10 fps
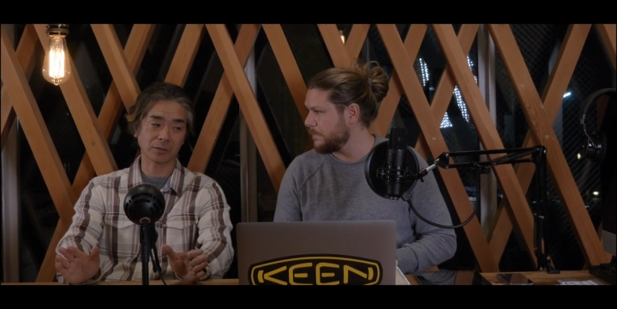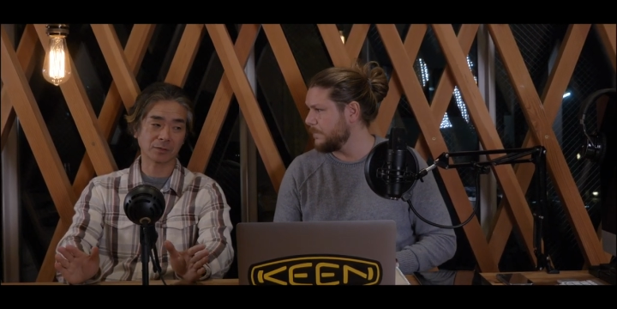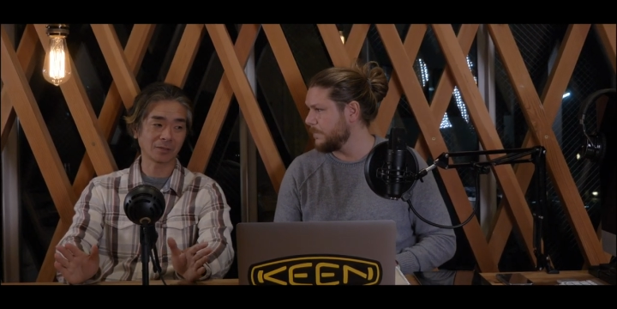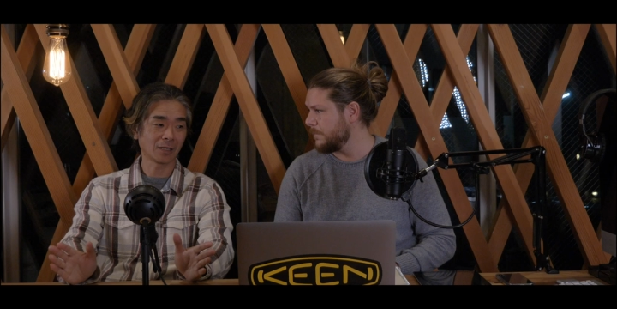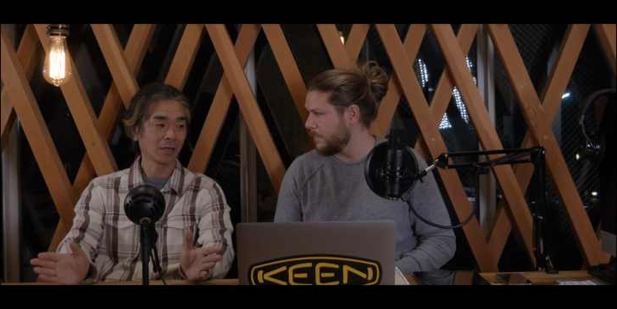
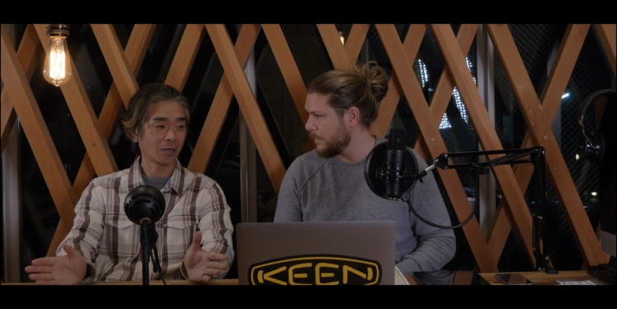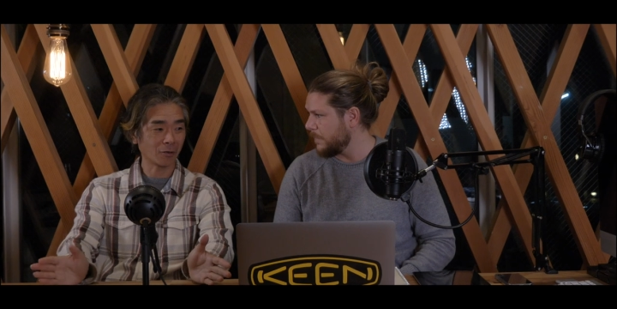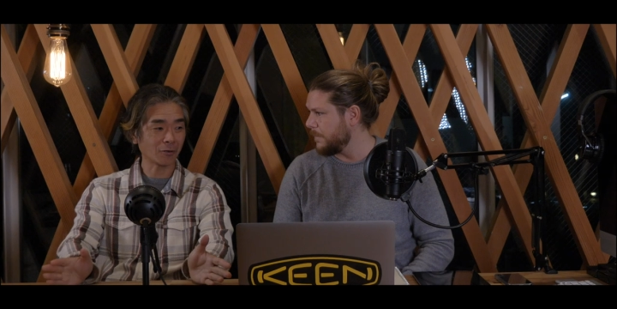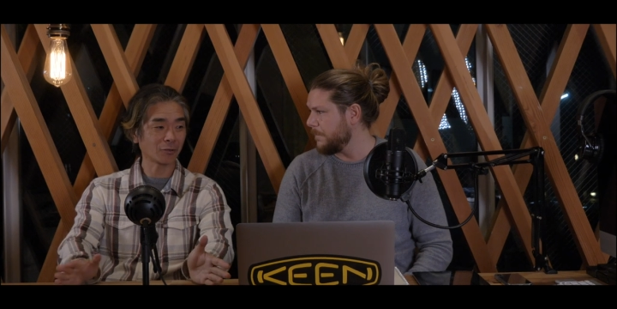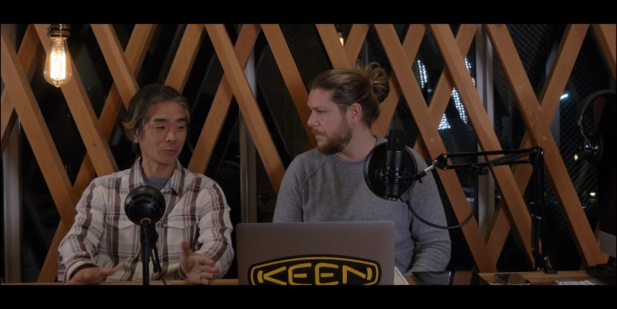Speaker 1: it's an
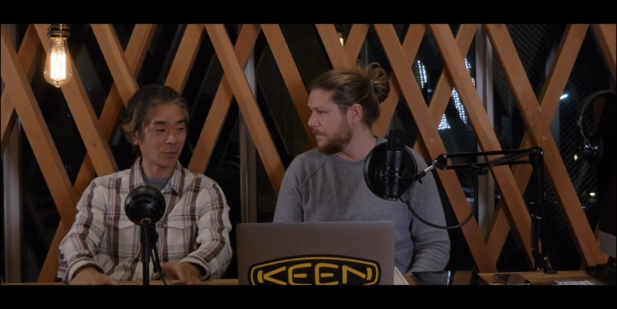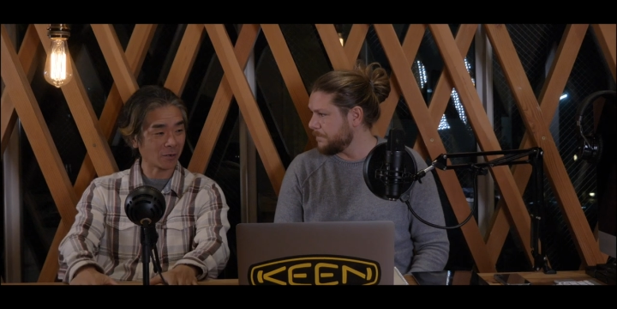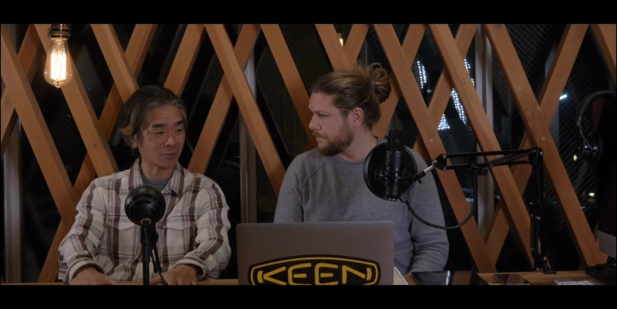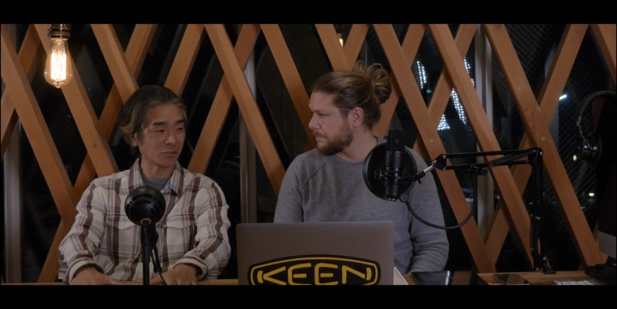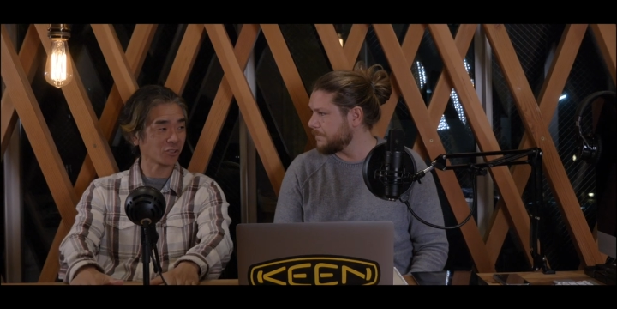honor to
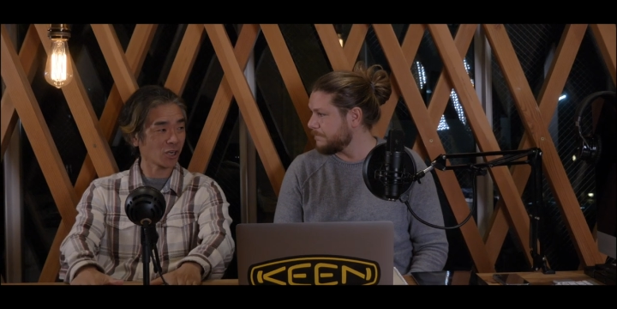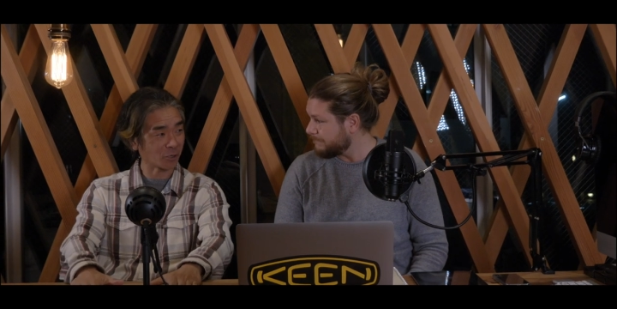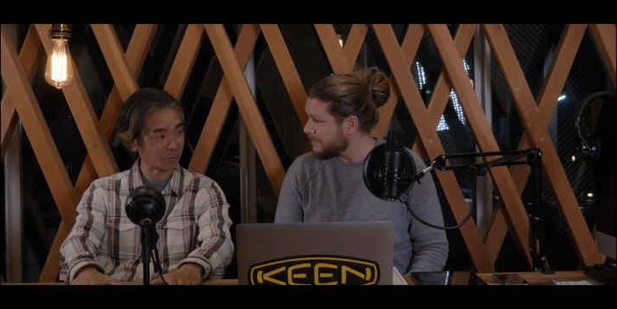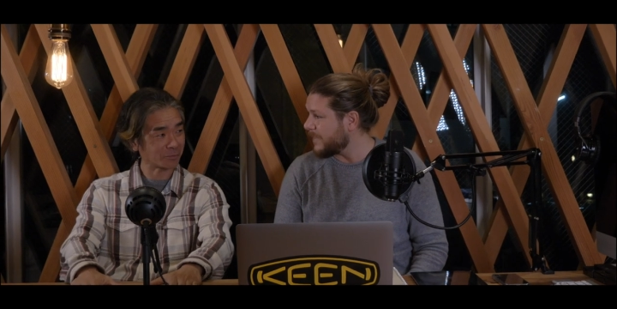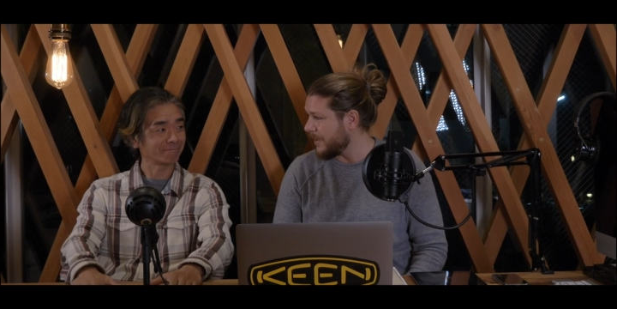be on your
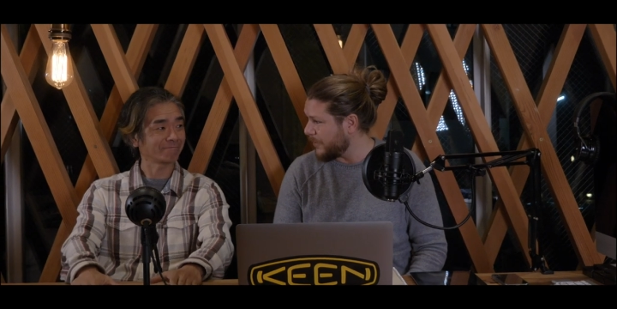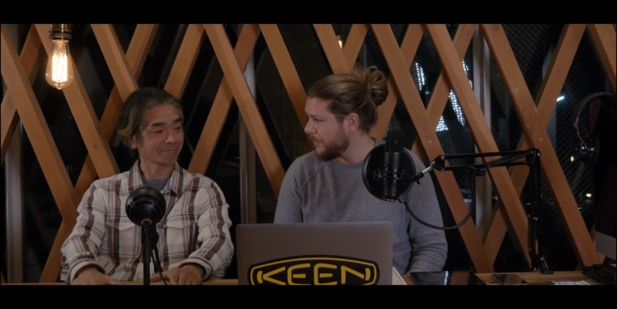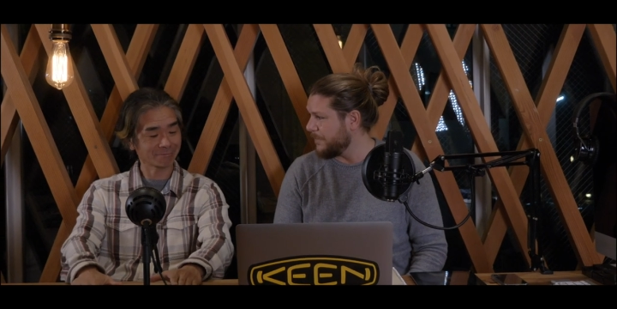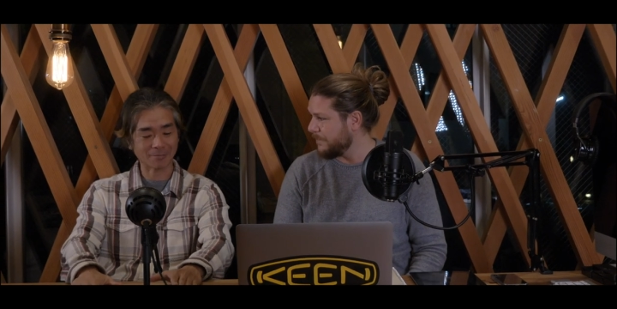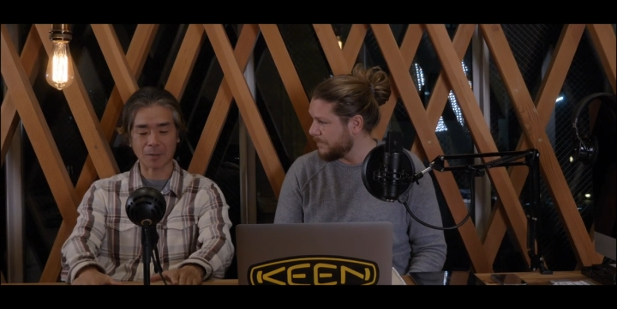show. Thank
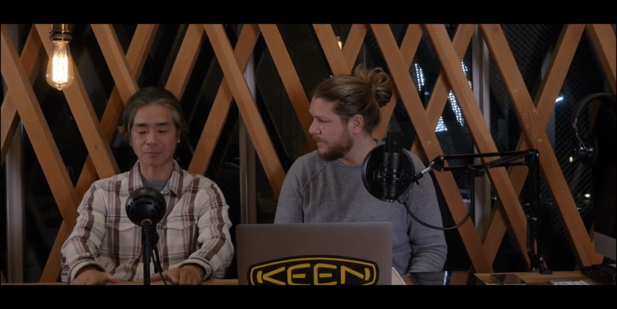you.